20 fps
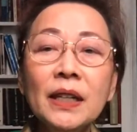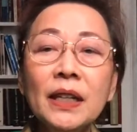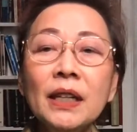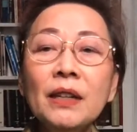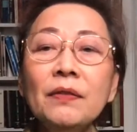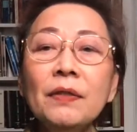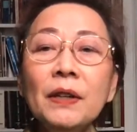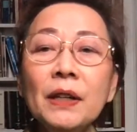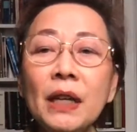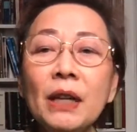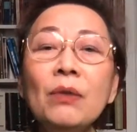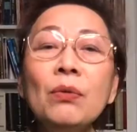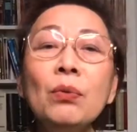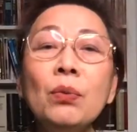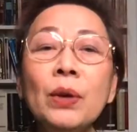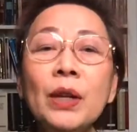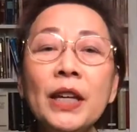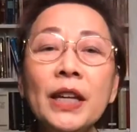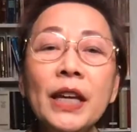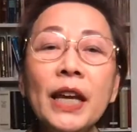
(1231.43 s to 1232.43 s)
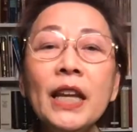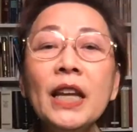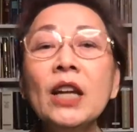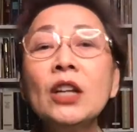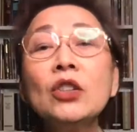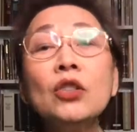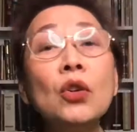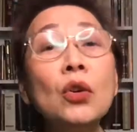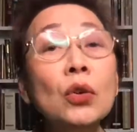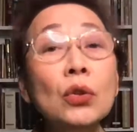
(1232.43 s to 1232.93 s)
even if we
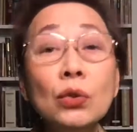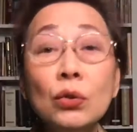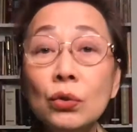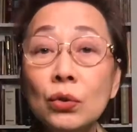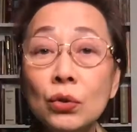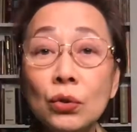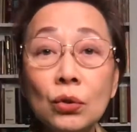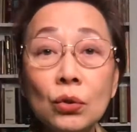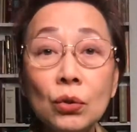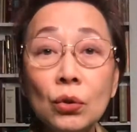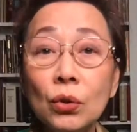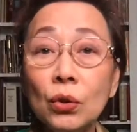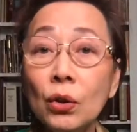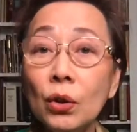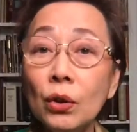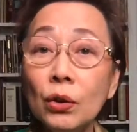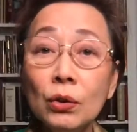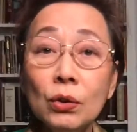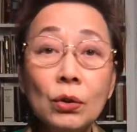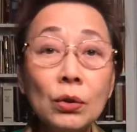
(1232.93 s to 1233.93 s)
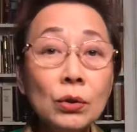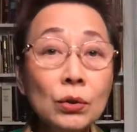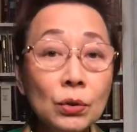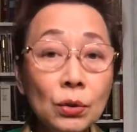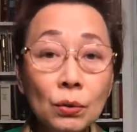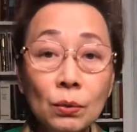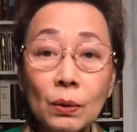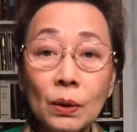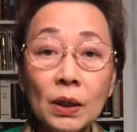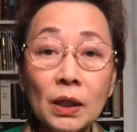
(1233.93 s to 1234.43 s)
cannot go to school or go
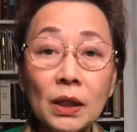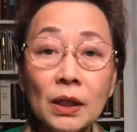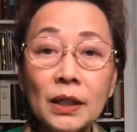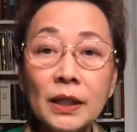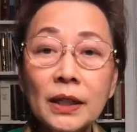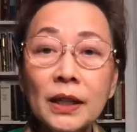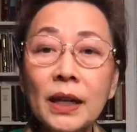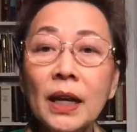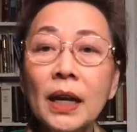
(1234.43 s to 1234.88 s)
to work,